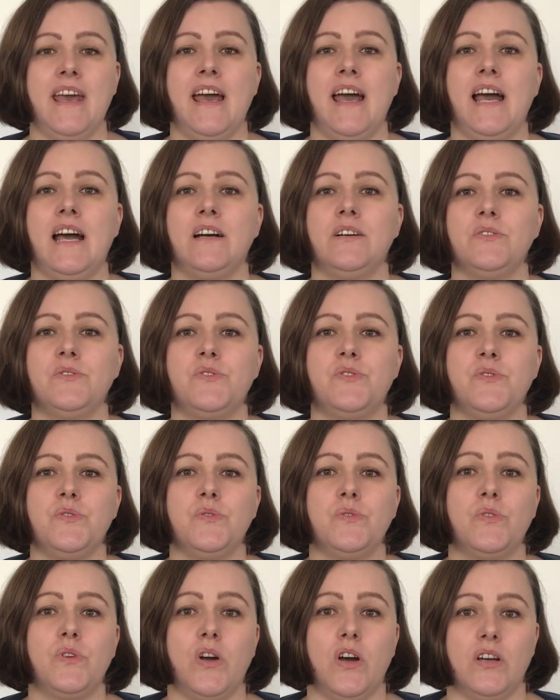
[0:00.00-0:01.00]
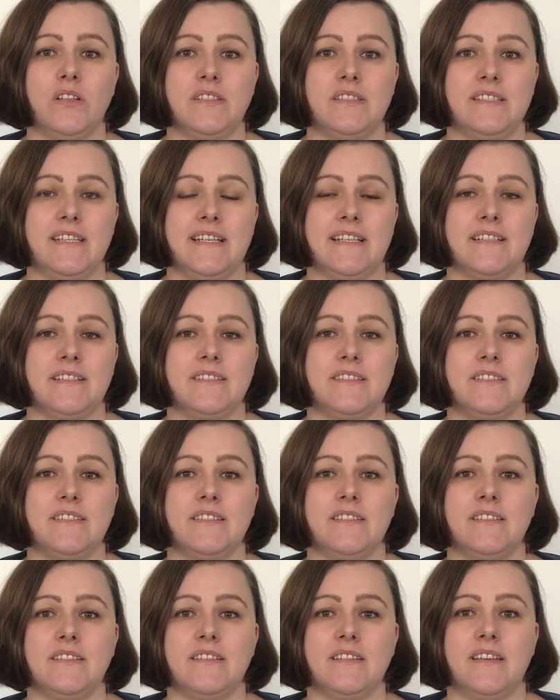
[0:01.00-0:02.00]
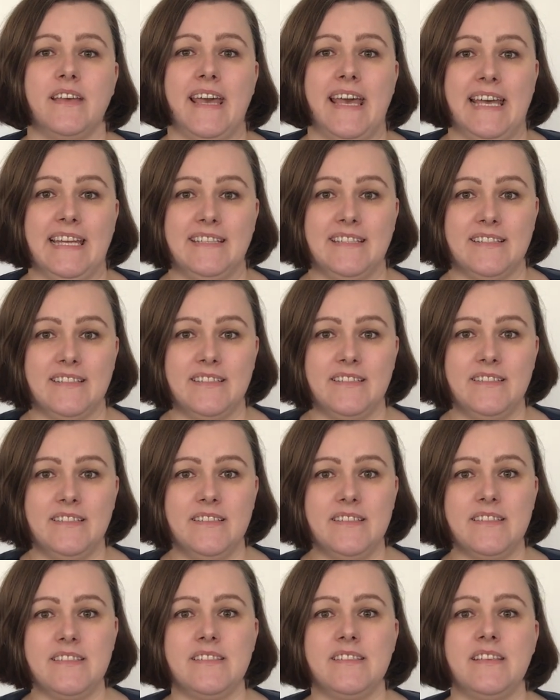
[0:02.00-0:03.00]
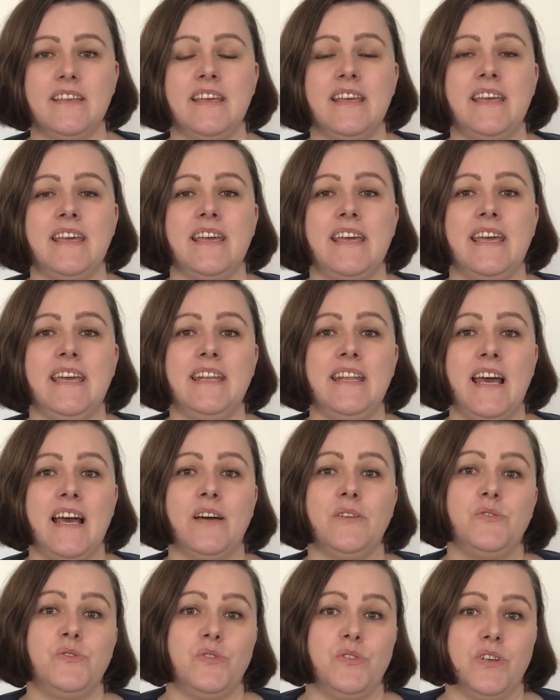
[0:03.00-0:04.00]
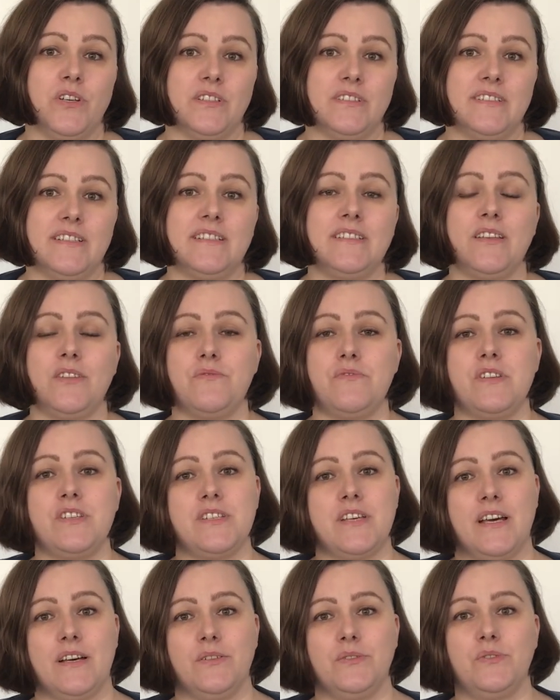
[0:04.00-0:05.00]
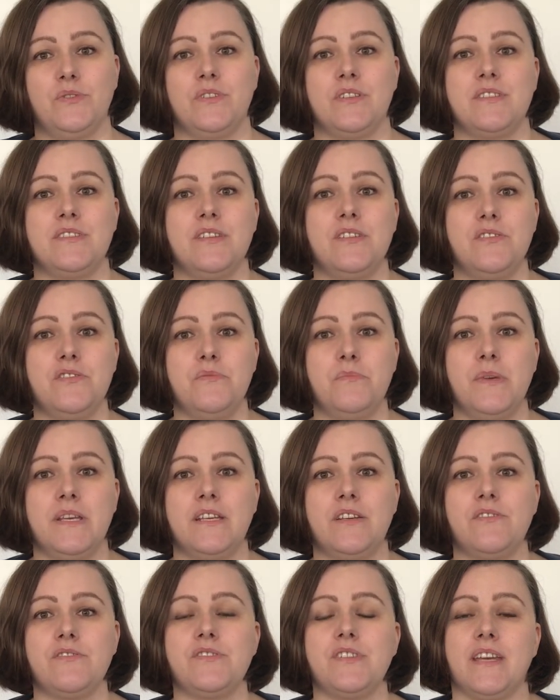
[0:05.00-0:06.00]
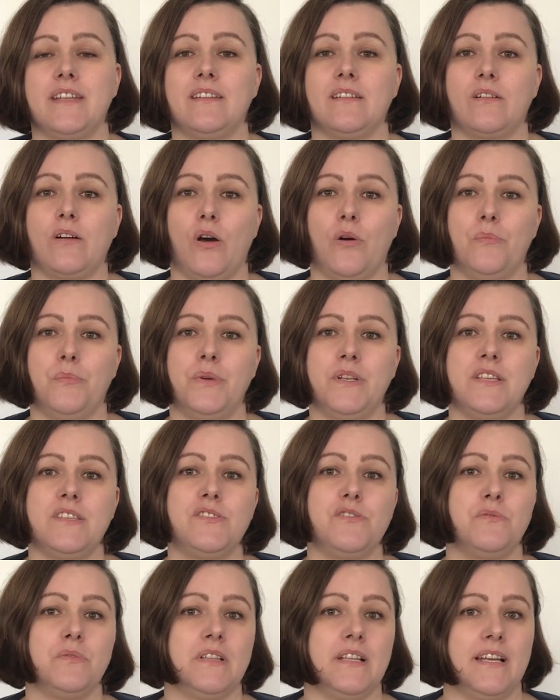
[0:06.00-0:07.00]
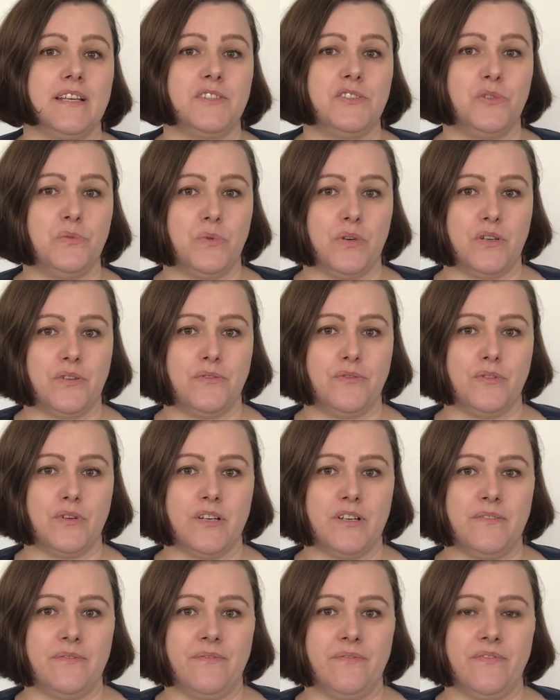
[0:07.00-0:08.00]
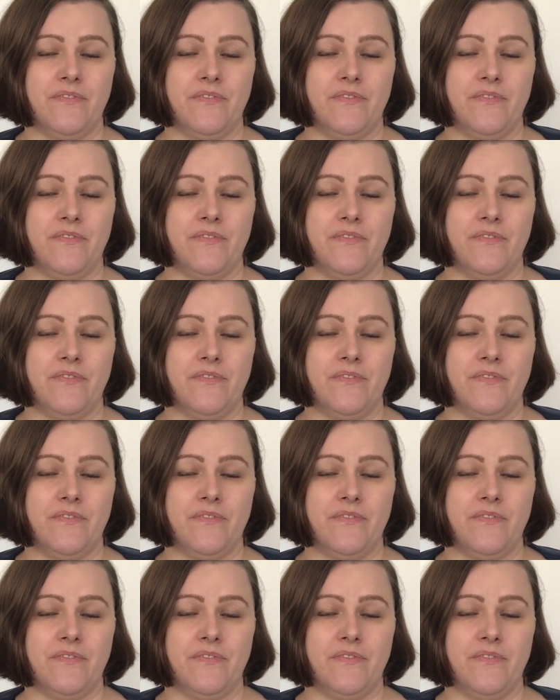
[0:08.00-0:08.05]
how to contact headhunters and how to contact and reach out to decision makers at the companies you would like to work for.